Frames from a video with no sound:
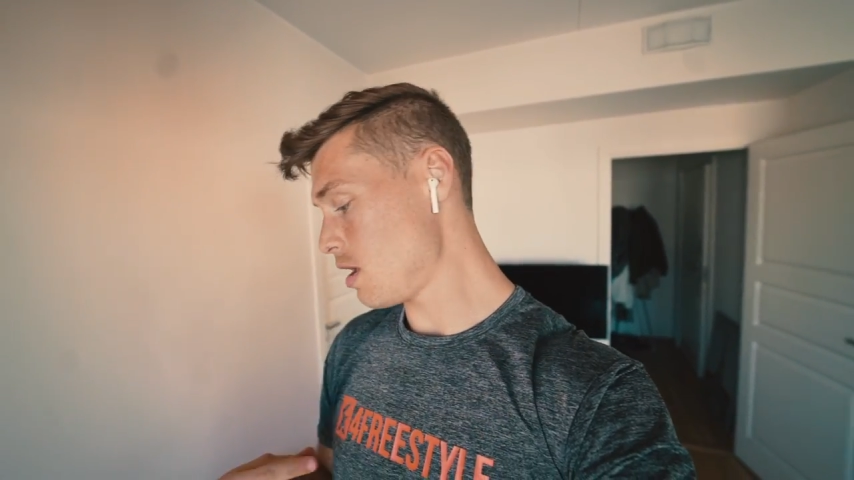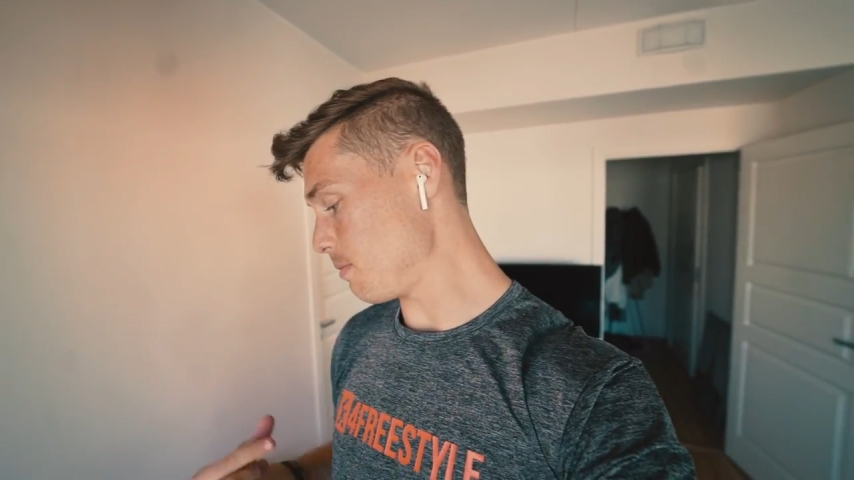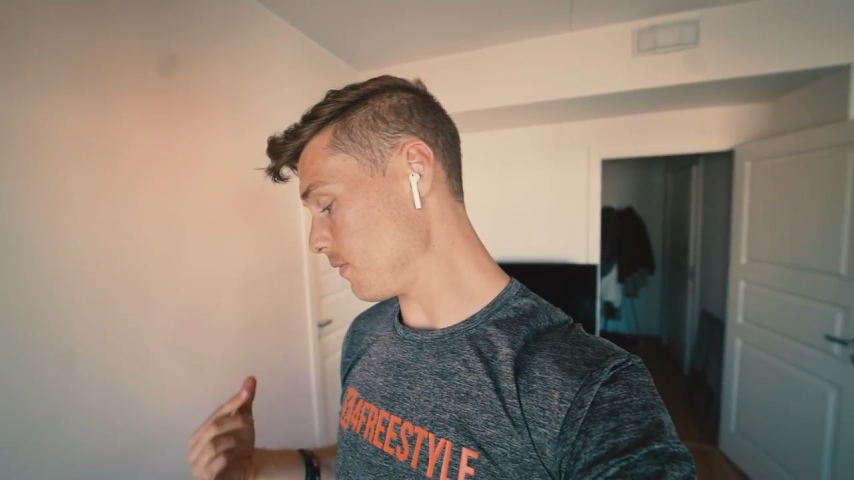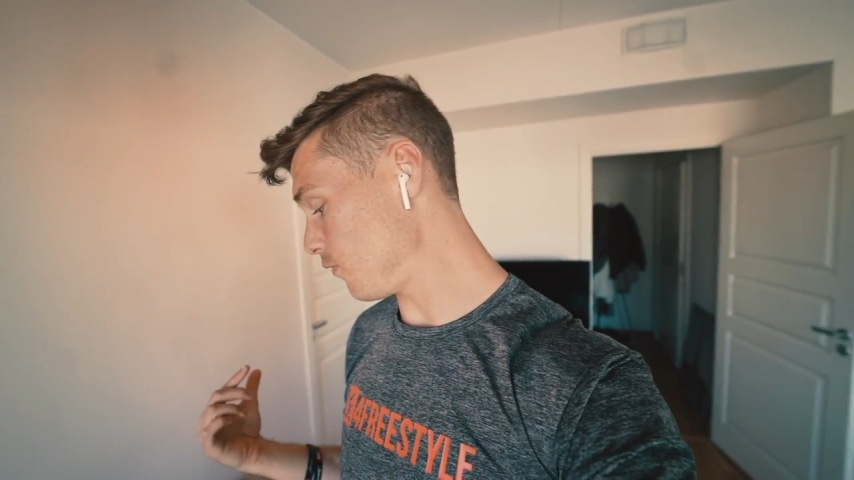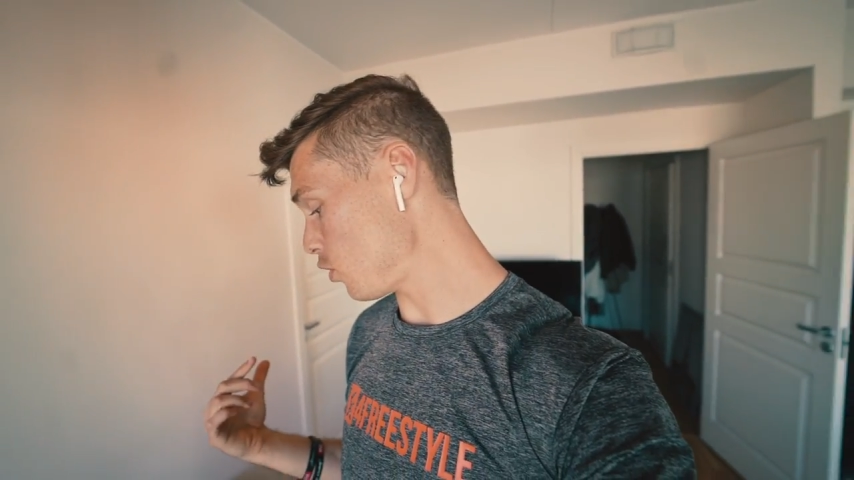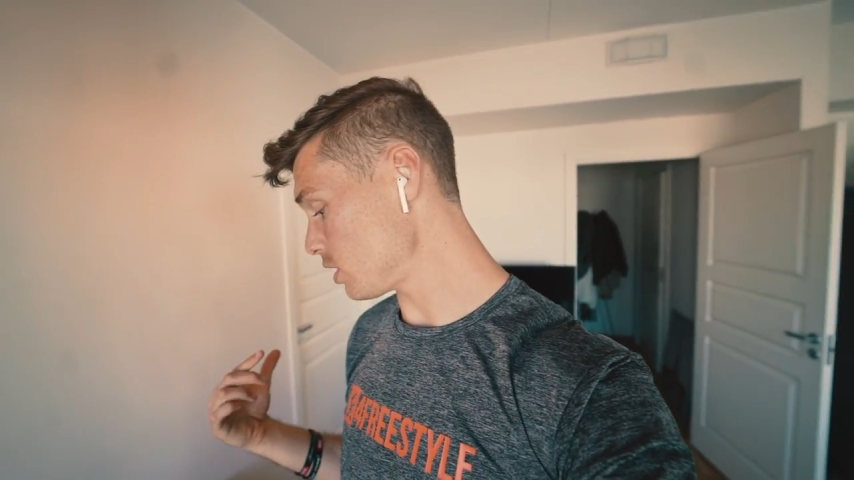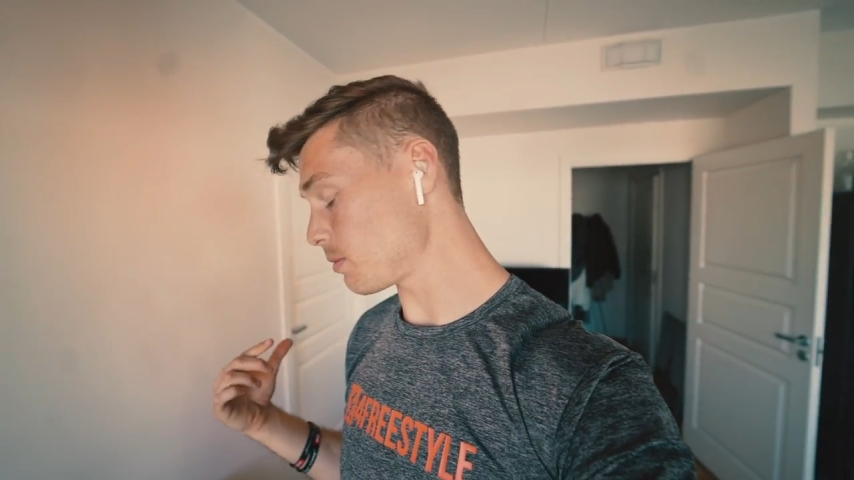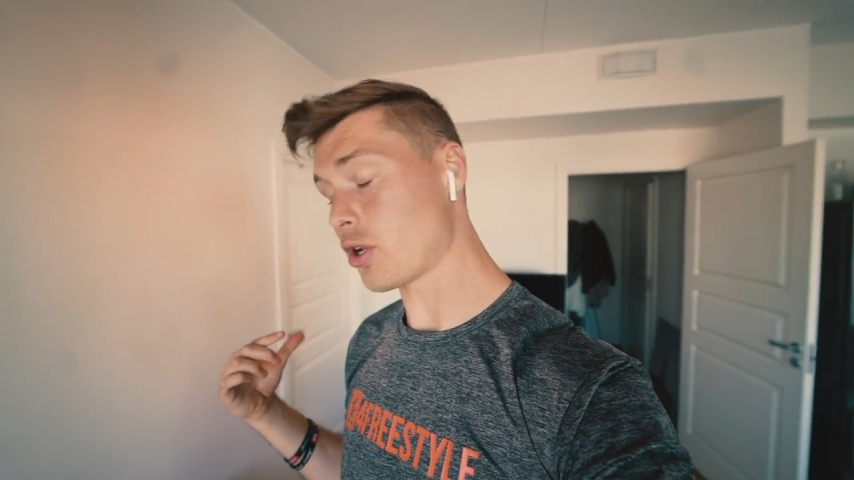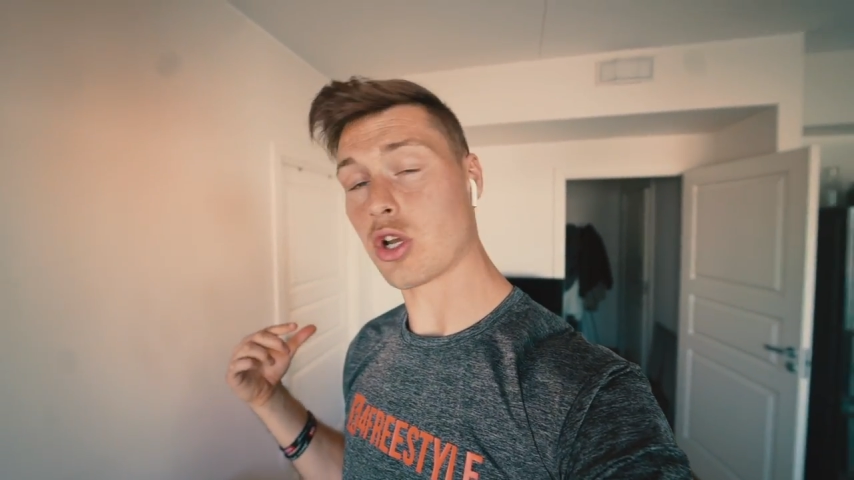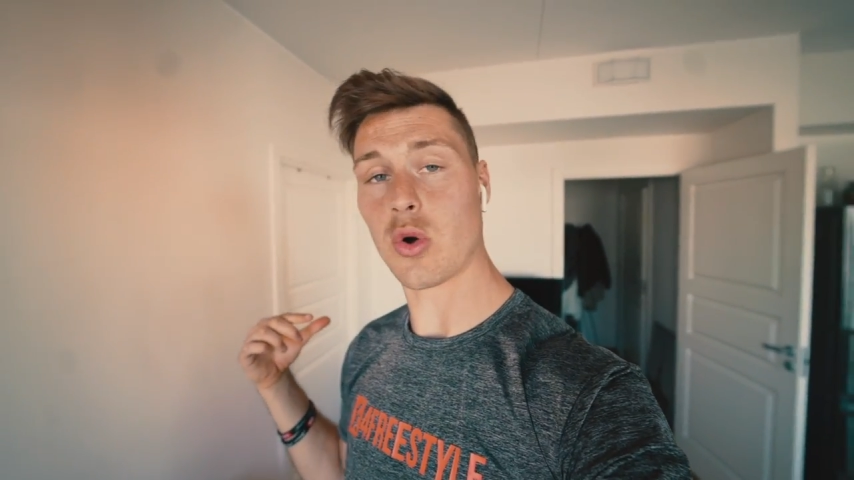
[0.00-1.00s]
But first
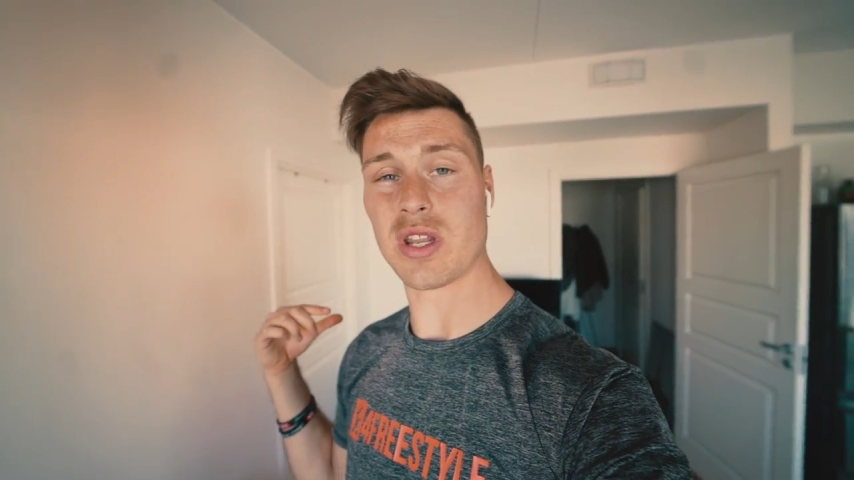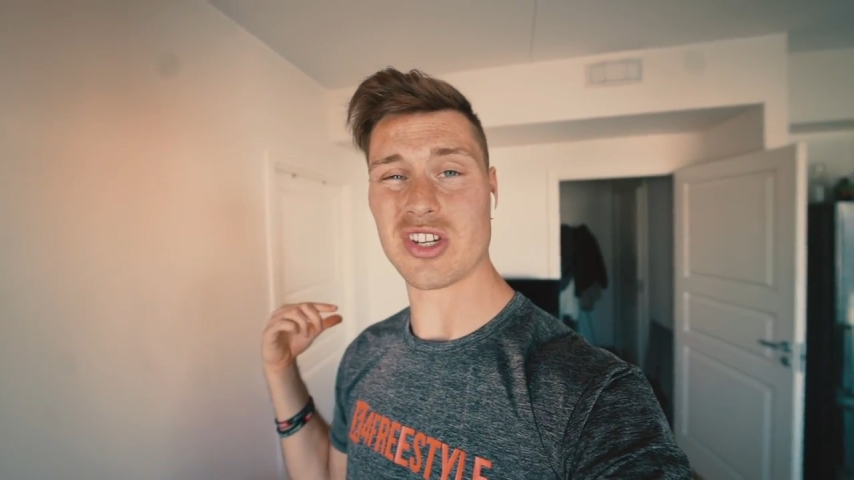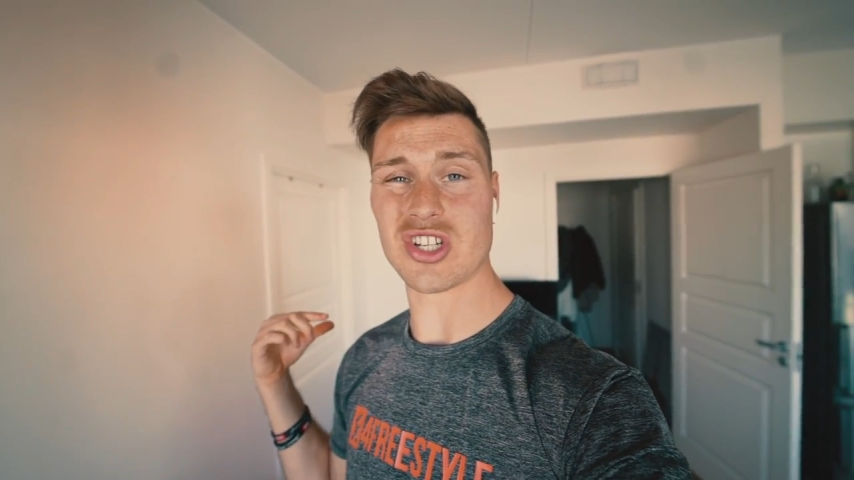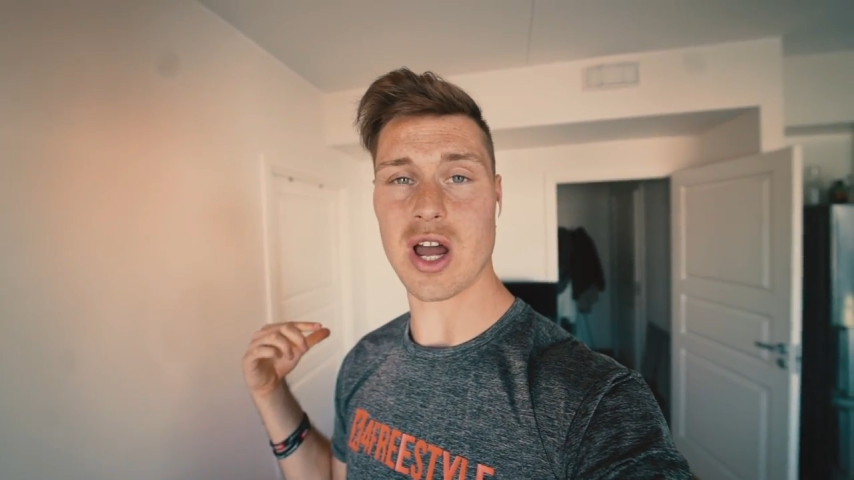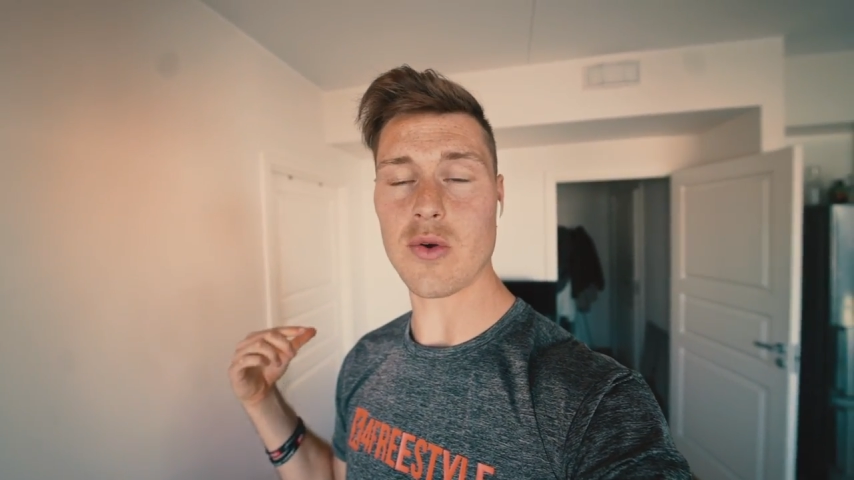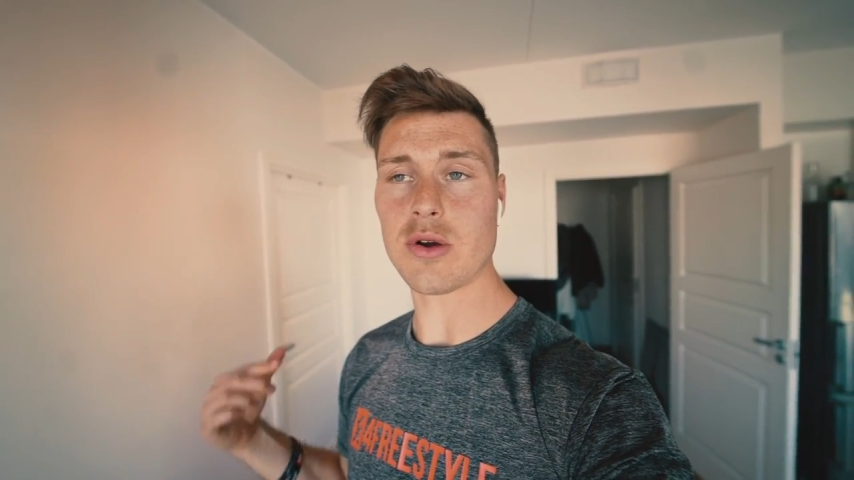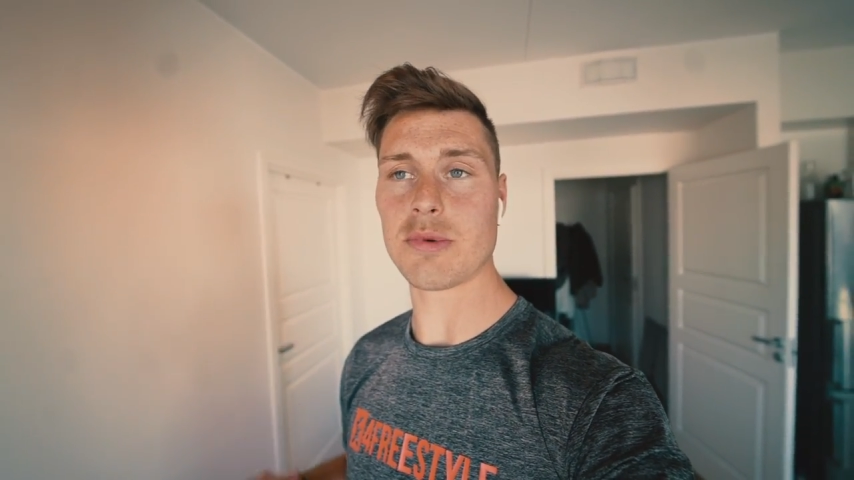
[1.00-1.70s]
I'm gonna go in the shower,